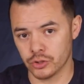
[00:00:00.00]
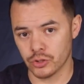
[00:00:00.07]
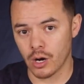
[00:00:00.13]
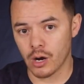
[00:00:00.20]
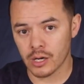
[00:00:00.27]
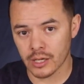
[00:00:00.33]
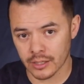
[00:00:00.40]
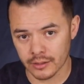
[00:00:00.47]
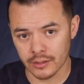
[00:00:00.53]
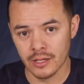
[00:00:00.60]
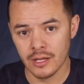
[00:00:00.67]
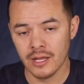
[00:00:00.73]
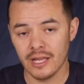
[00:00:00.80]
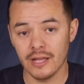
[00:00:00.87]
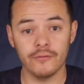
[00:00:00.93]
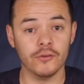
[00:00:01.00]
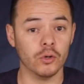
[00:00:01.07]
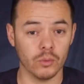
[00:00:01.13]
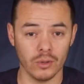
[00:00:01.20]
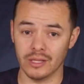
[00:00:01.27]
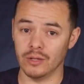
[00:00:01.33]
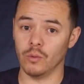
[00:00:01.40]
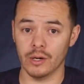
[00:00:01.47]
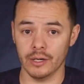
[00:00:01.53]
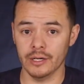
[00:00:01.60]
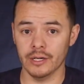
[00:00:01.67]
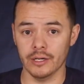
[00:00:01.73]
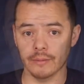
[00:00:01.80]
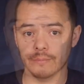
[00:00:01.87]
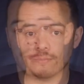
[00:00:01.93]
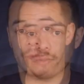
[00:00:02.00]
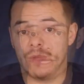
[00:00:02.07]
draw hunt if you really want to hunt.